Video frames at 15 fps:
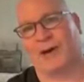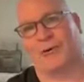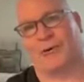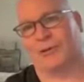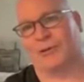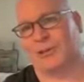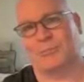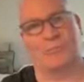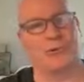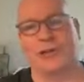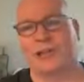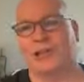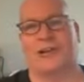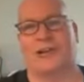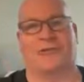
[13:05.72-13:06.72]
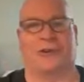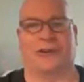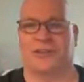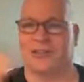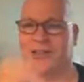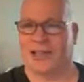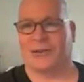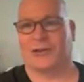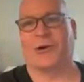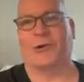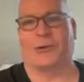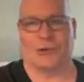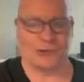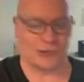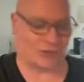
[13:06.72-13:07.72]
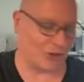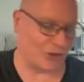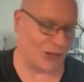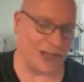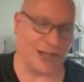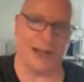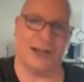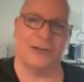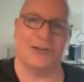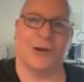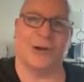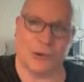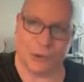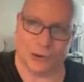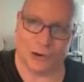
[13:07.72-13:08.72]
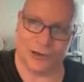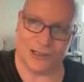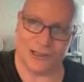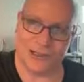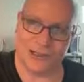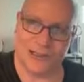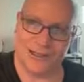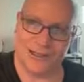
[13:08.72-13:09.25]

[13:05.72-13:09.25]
power is completely different inside the court. So if you can get it into the mm-hmm. court, mm-hmm.